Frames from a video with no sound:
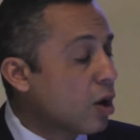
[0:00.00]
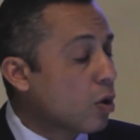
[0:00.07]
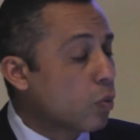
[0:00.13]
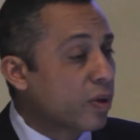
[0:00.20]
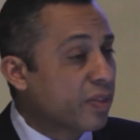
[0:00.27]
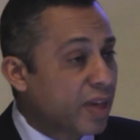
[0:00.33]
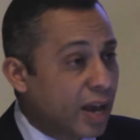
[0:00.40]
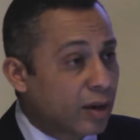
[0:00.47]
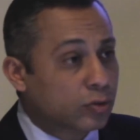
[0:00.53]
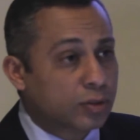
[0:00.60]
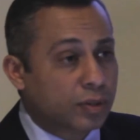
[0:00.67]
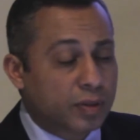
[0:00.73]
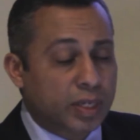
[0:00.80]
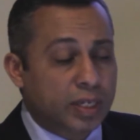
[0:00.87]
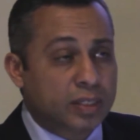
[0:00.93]

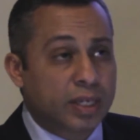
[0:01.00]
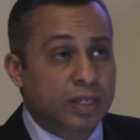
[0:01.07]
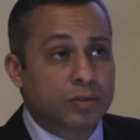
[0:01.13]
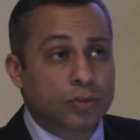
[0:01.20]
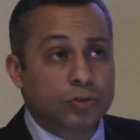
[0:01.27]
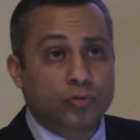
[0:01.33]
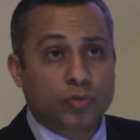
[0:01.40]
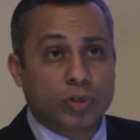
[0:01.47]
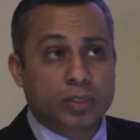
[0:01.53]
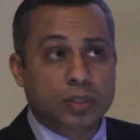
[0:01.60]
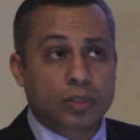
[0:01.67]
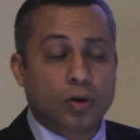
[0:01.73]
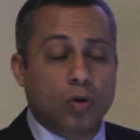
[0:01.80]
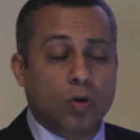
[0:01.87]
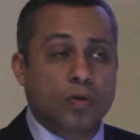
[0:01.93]
without the attendant
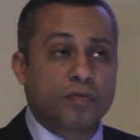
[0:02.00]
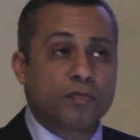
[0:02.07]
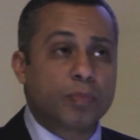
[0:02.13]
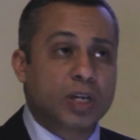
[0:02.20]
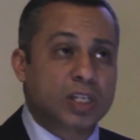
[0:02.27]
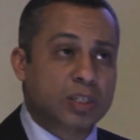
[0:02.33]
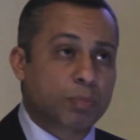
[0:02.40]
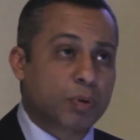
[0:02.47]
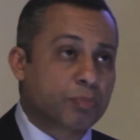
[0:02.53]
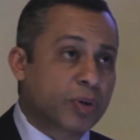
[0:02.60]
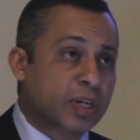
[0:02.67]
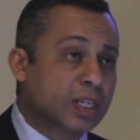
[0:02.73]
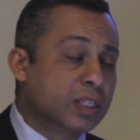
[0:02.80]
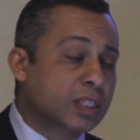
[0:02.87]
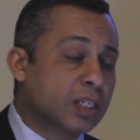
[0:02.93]
risk of multiple
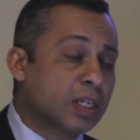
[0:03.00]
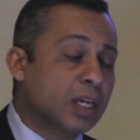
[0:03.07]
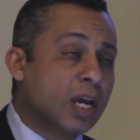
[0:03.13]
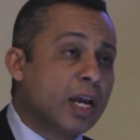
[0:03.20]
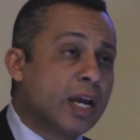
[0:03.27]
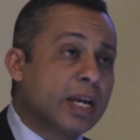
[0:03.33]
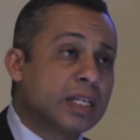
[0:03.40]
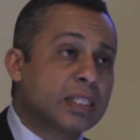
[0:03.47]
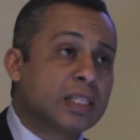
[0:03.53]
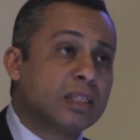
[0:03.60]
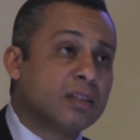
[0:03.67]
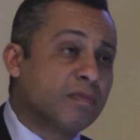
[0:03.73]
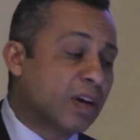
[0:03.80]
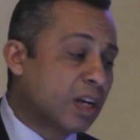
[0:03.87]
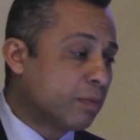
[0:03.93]
pregnancy is the
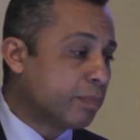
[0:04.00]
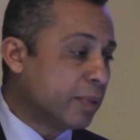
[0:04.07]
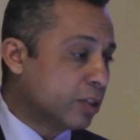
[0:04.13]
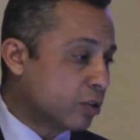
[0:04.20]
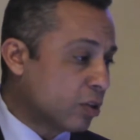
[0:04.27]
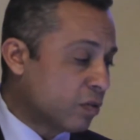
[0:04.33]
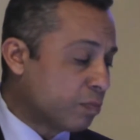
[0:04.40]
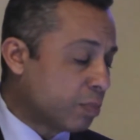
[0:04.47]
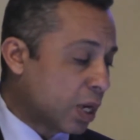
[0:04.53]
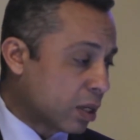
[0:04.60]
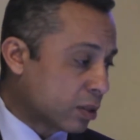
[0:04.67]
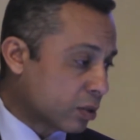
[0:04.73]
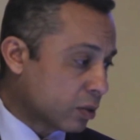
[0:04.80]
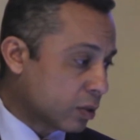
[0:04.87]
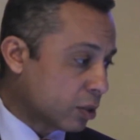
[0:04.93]
development of
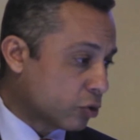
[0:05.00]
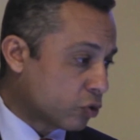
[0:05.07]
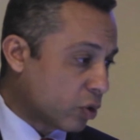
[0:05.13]
blastocyst